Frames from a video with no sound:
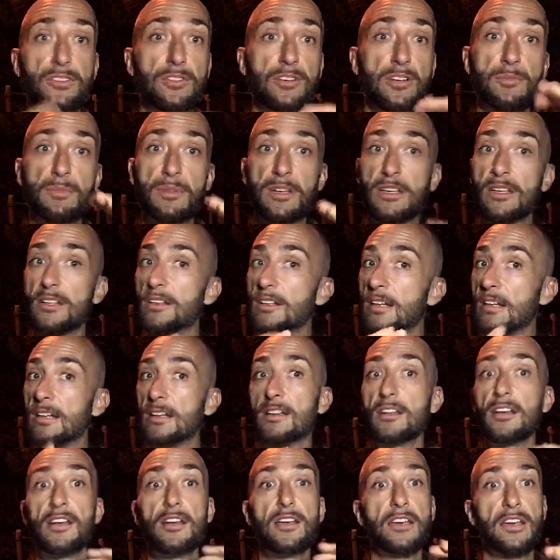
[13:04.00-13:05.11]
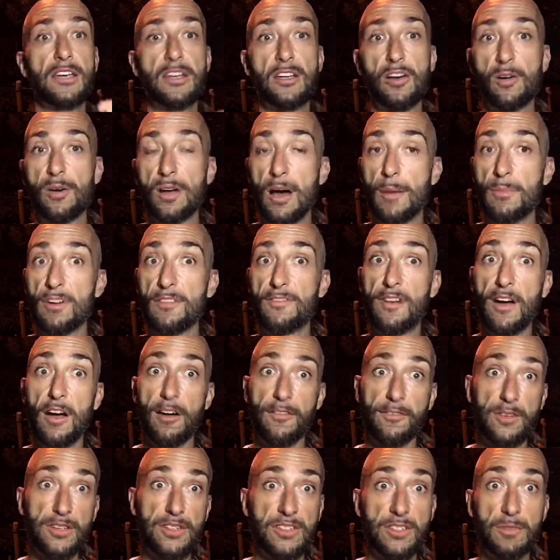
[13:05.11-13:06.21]
I mean? And, and I'm gonna file for
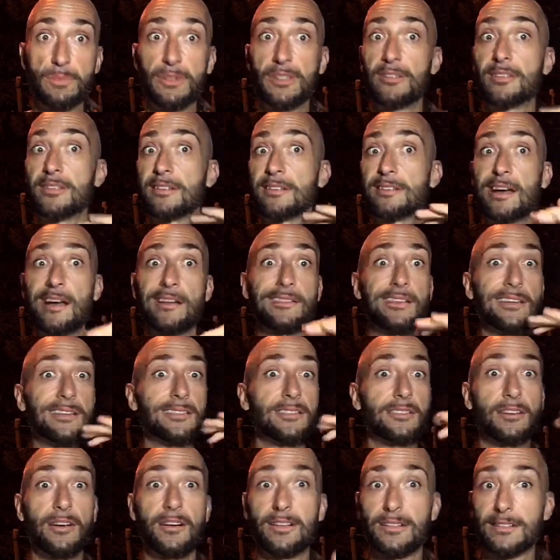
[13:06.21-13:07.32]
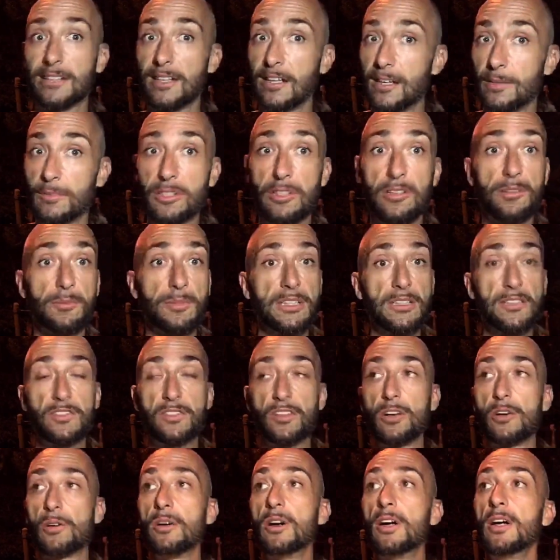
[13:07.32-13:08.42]
disability, and that takes a long time, you know what I mean?
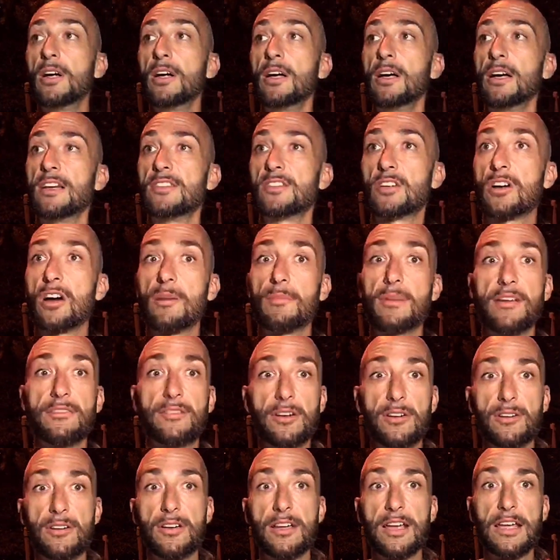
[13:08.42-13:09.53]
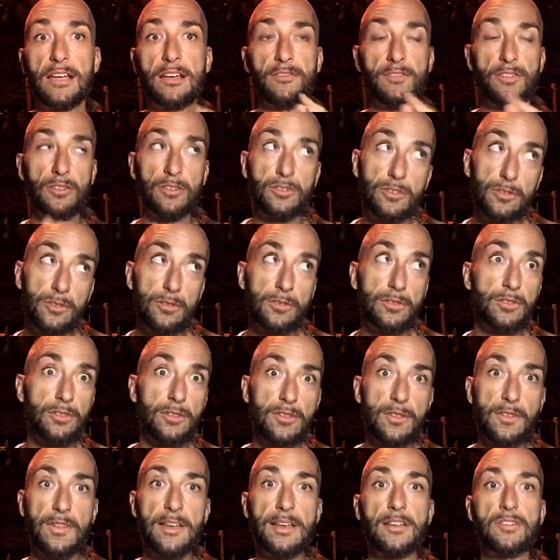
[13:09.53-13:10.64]
So as a combat veteran, and if you do certain
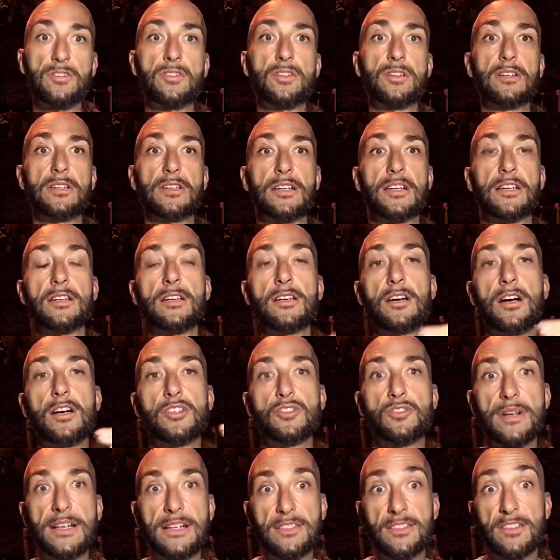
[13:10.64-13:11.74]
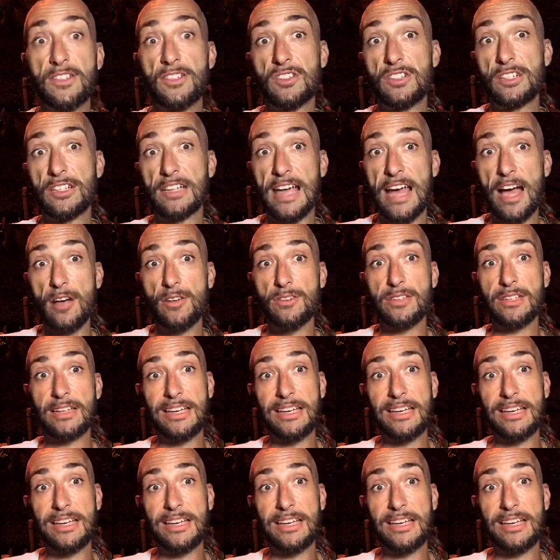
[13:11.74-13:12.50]
things, you can get transitioning housing.